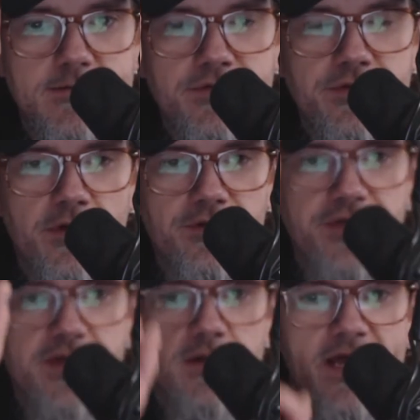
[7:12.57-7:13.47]
through the whole
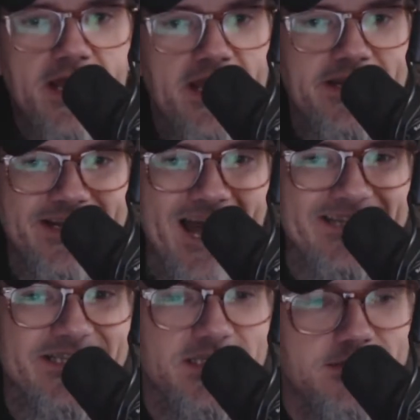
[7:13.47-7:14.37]
thing, like it had
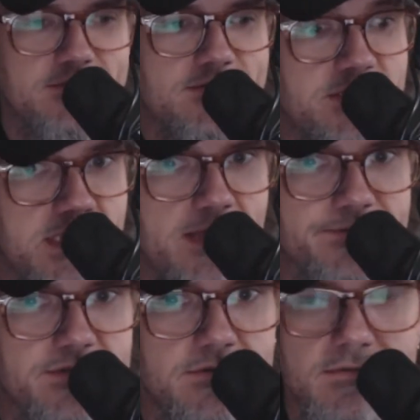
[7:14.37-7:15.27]
gotten skipped.